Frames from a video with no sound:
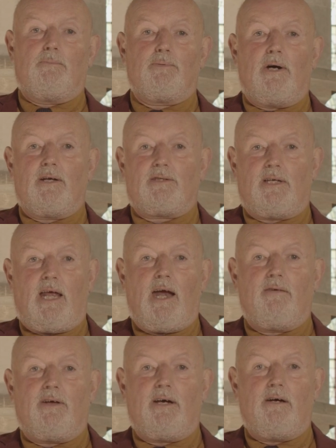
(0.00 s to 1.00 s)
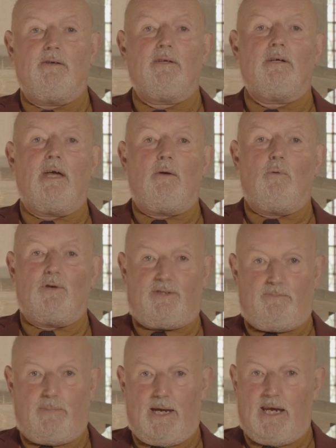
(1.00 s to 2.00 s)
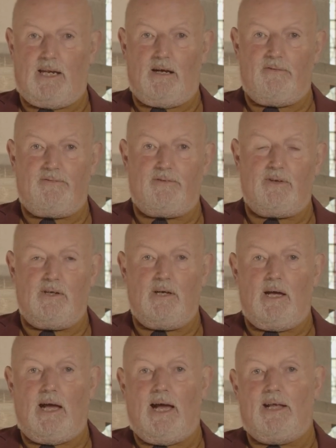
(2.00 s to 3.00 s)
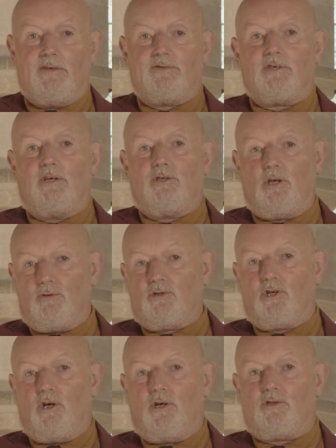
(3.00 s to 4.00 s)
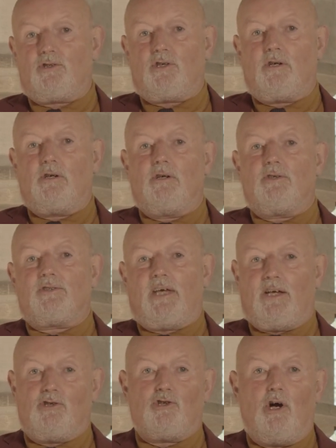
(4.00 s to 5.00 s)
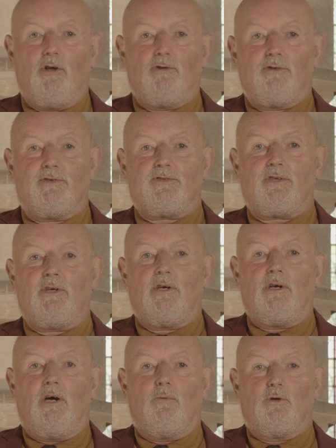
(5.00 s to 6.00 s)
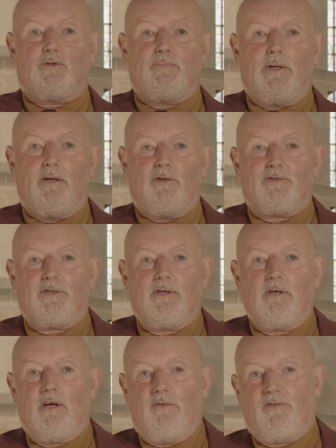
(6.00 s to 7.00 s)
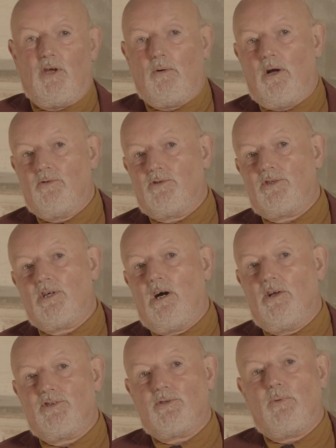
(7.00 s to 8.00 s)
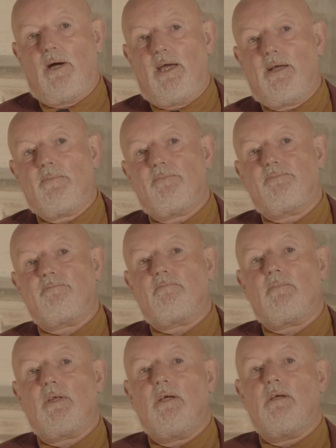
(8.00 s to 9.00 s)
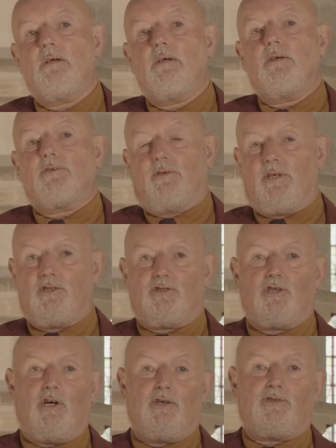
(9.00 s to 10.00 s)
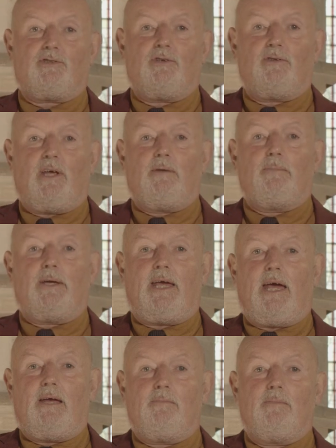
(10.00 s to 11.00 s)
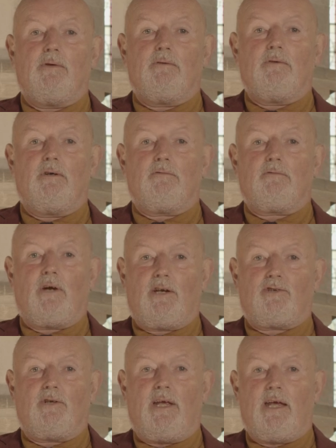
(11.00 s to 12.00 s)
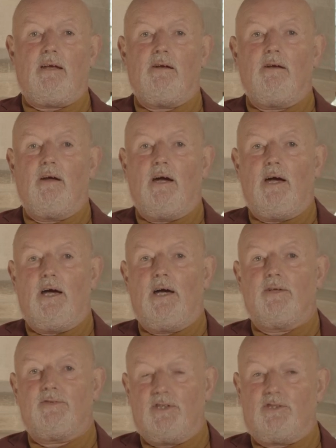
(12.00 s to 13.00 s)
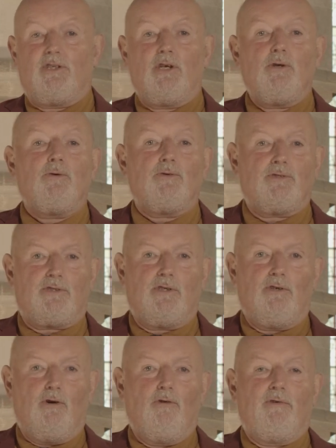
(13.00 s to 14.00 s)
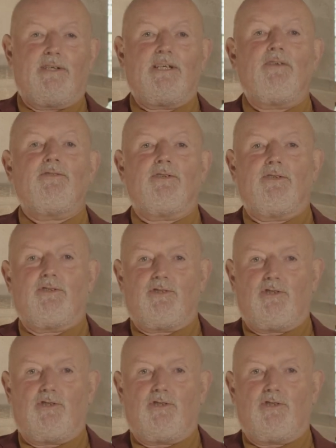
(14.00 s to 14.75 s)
the Brighton area, it wasn't big enough, and a new church, St. John's, was built a few hundred yards away. So this church then became gradually a disused or redundant